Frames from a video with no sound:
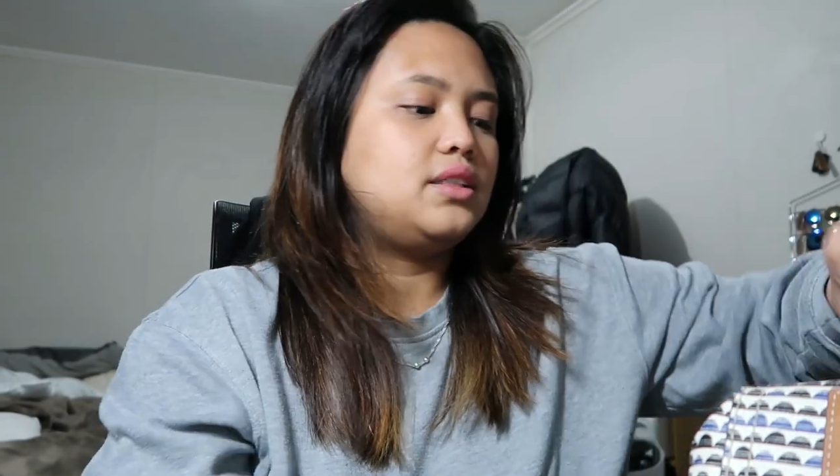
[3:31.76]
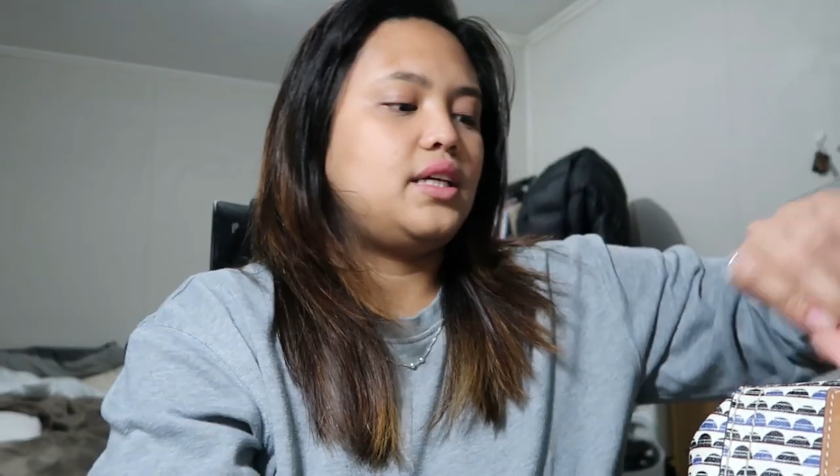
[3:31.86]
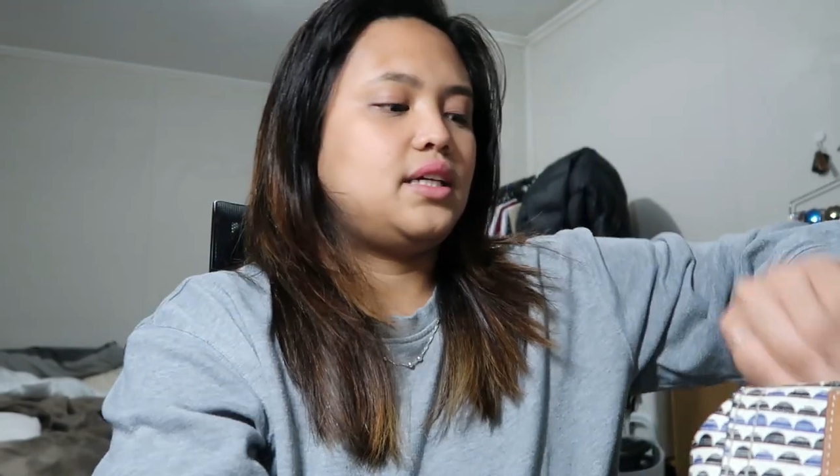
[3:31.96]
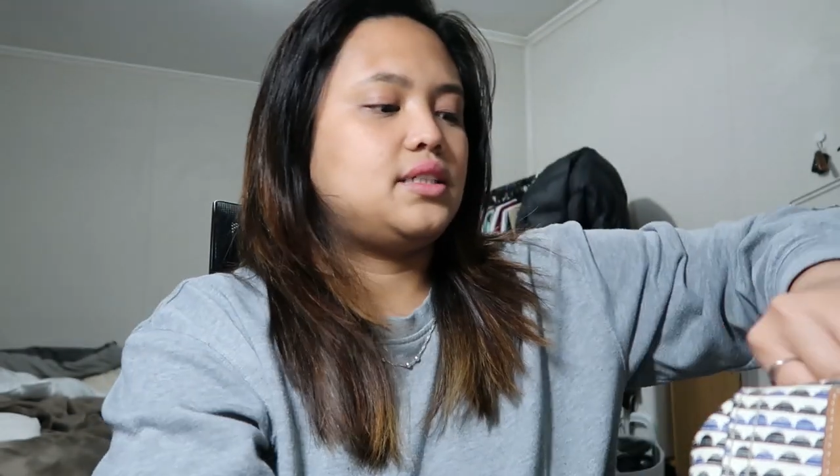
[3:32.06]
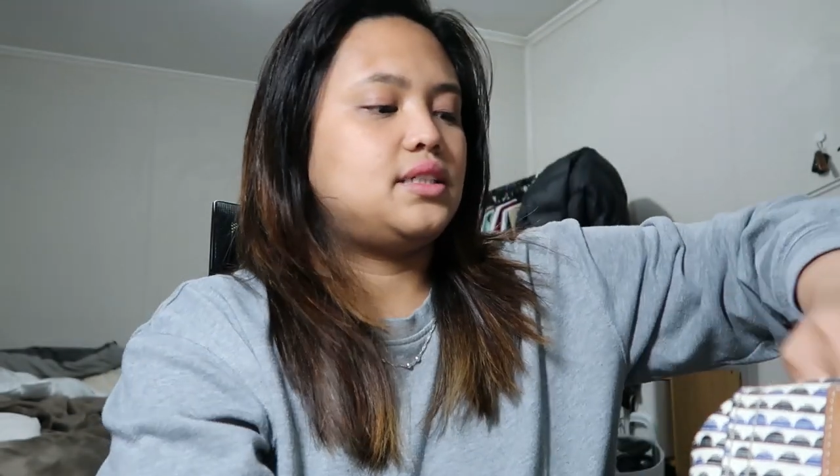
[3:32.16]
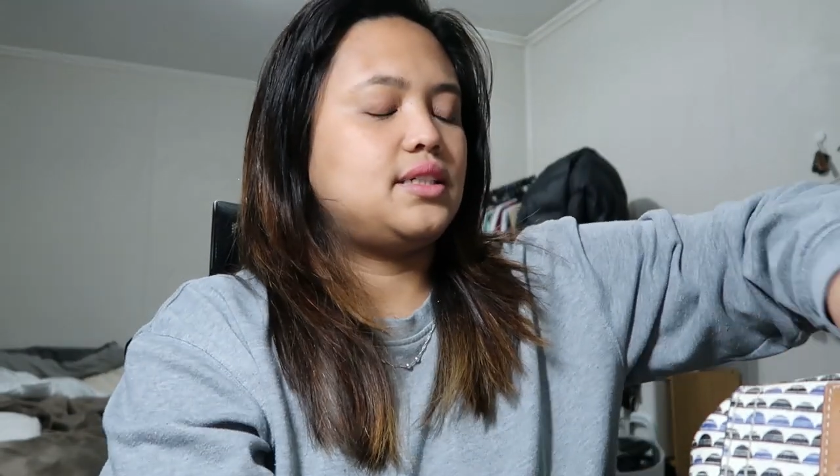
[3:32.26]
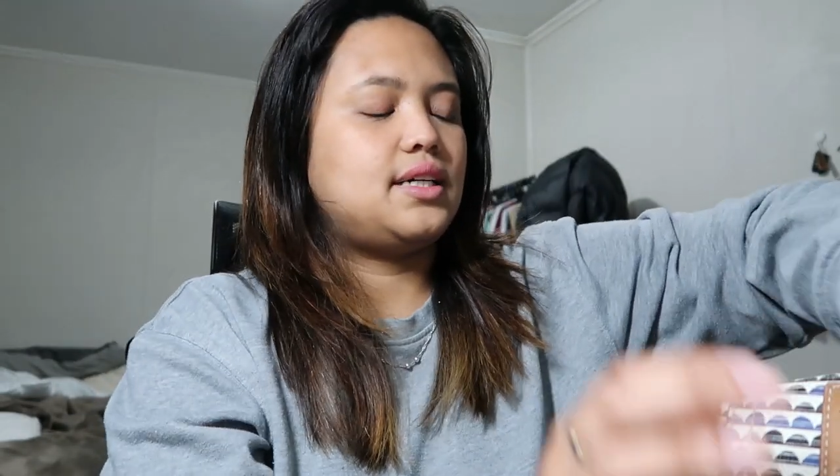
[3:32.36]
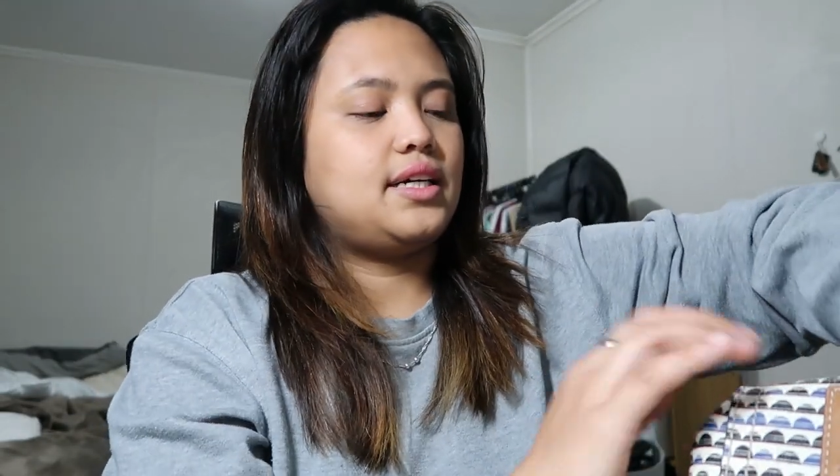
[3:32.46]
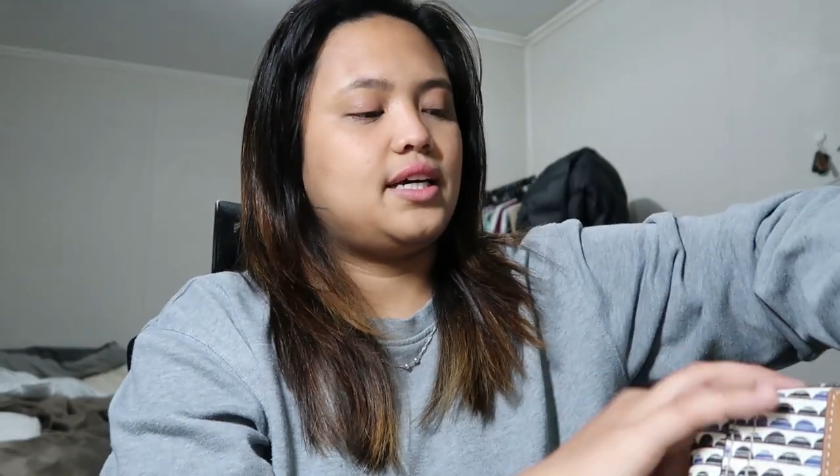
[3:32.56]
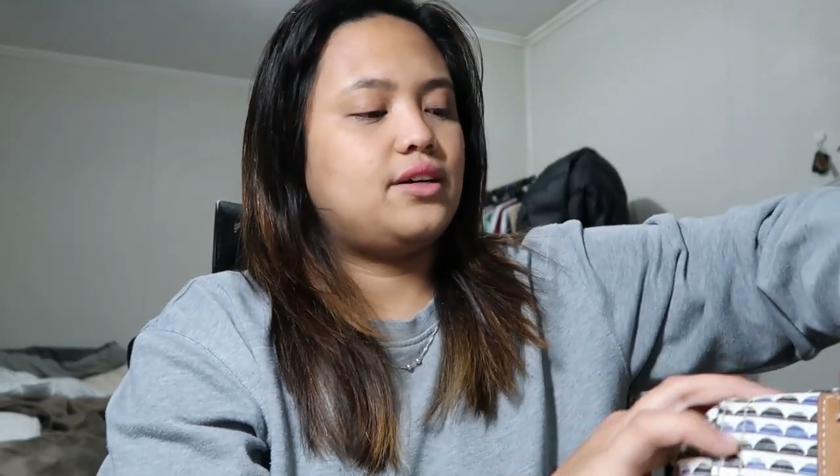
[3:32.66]

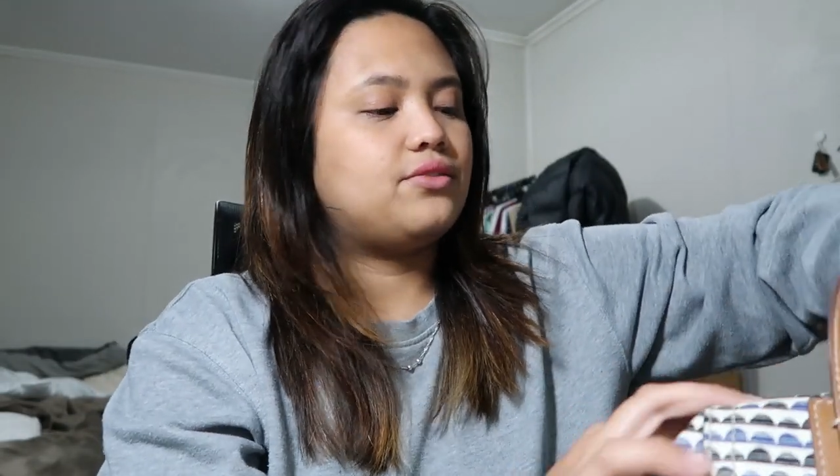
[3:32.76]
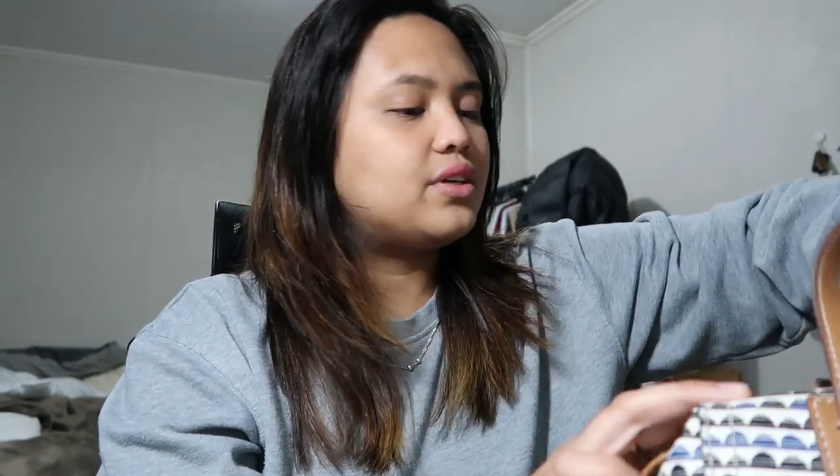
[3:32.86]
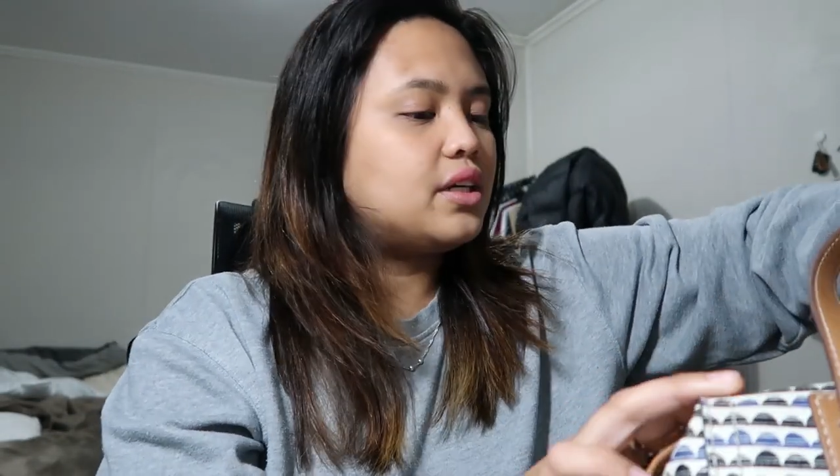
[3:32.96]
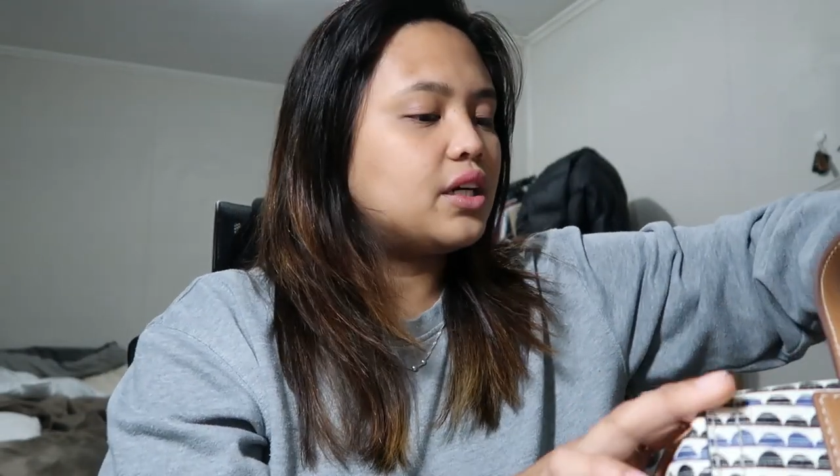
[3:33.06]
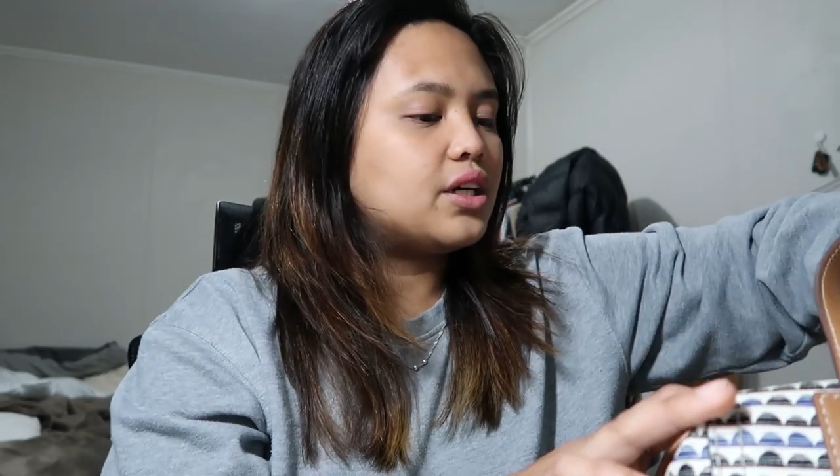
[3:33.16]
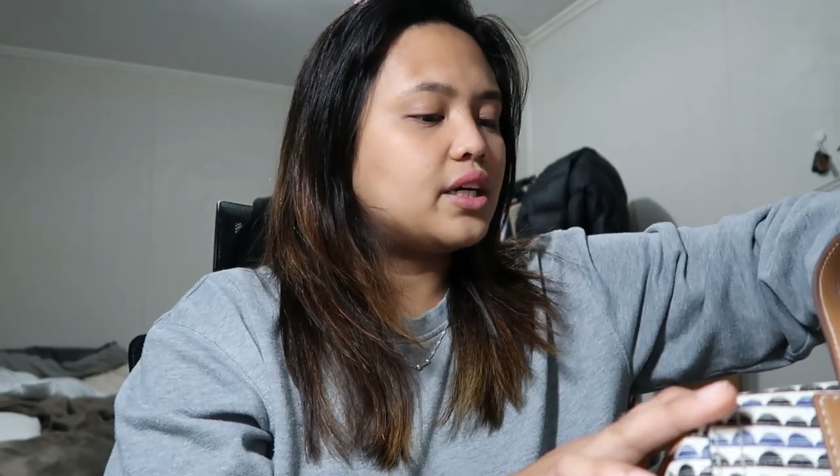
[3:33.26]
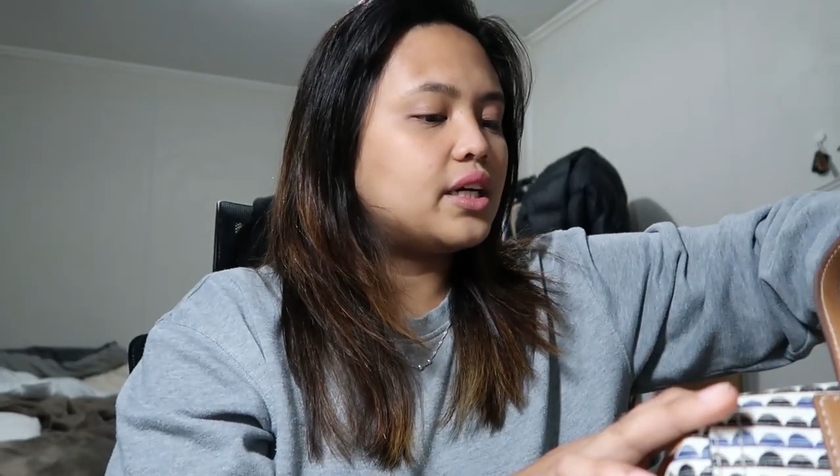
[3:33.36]
Next I have here